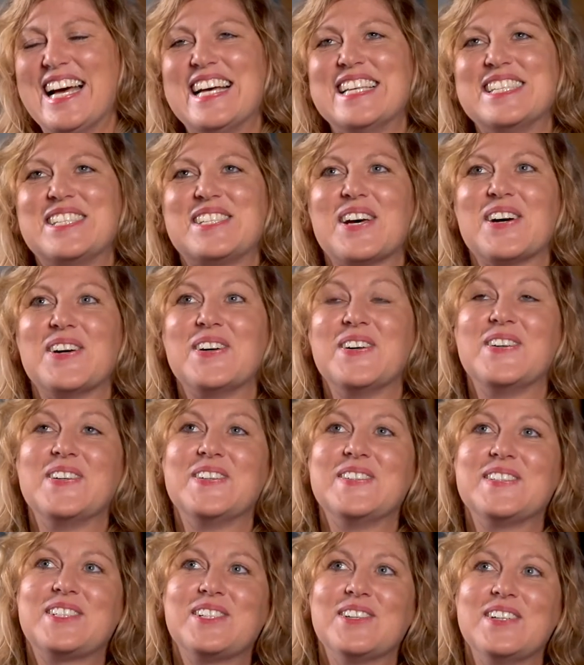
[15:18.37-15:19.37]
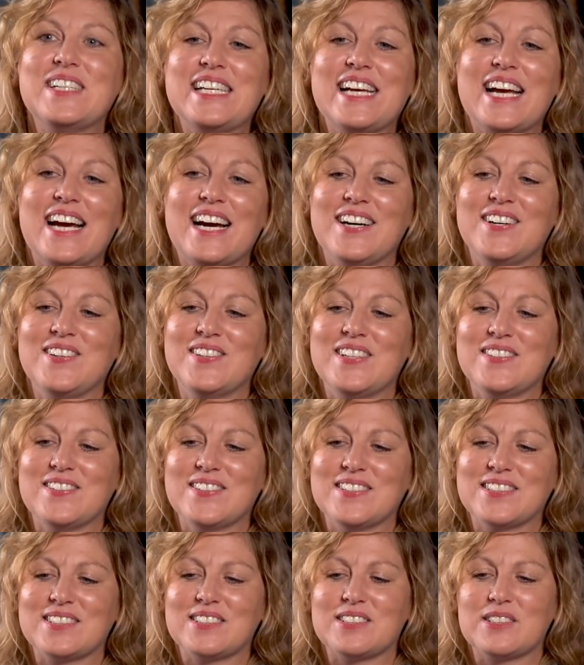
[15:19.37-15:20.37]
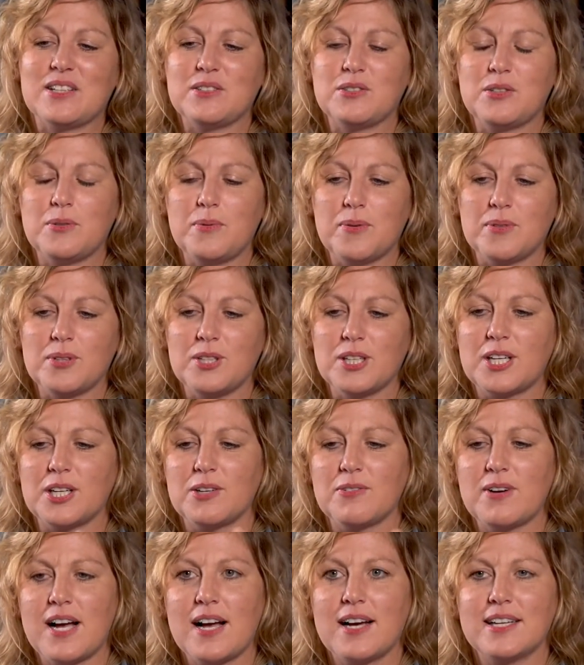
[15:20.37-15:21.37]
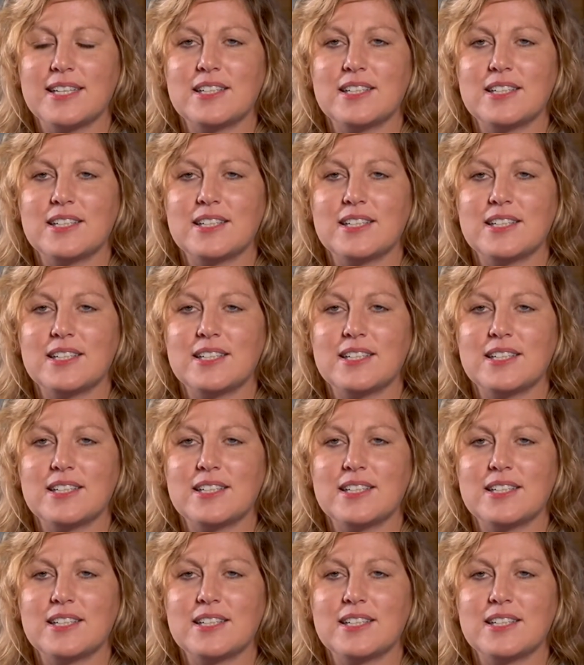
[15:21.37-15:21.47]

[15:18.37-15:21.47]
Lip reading: So anyhow, we were looking around,